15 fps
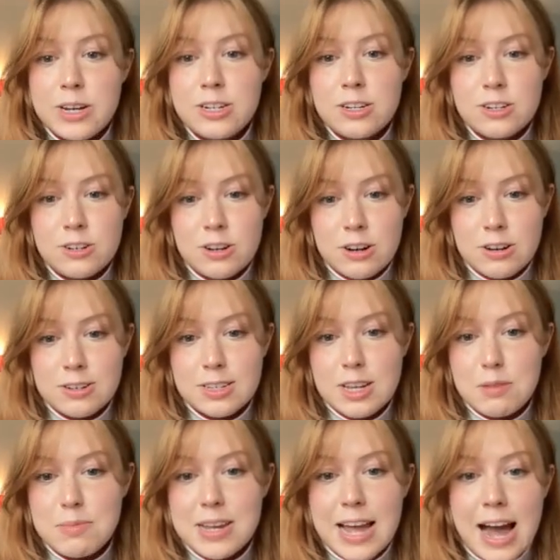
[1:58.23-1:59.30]
Widget triggers
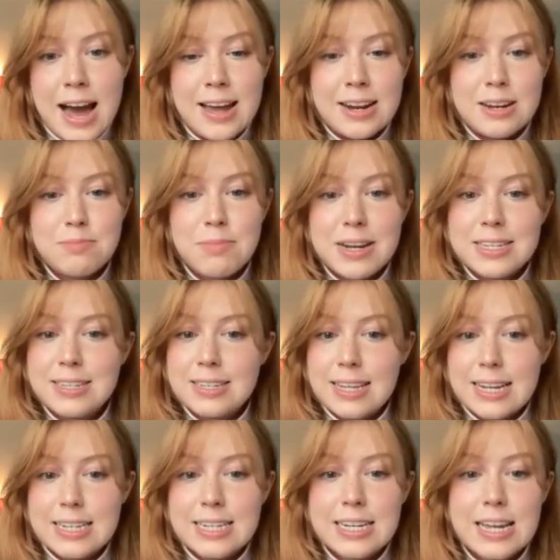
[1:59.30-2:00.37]
can be added by
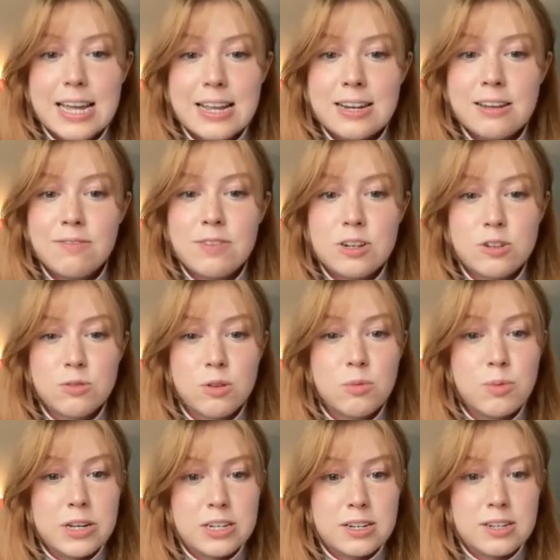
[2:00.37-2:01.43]
selecting
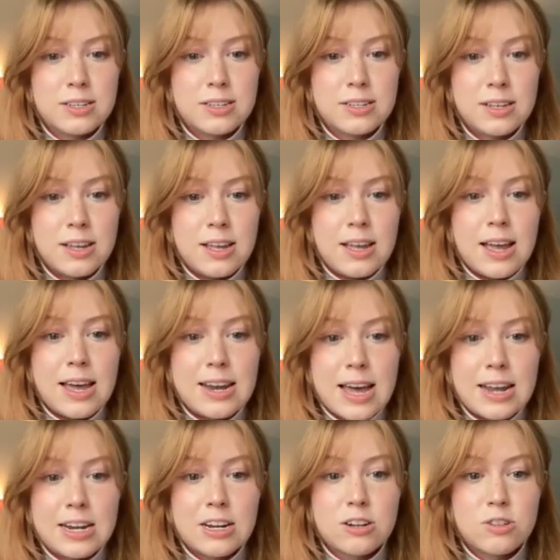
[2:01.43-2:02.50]
individual widgets and
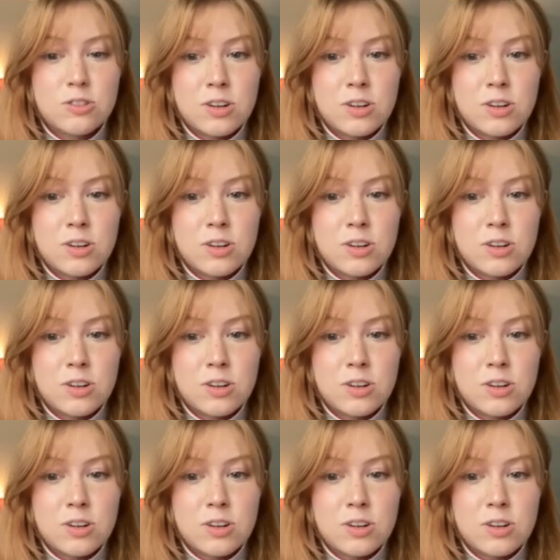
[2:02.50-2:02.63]
adding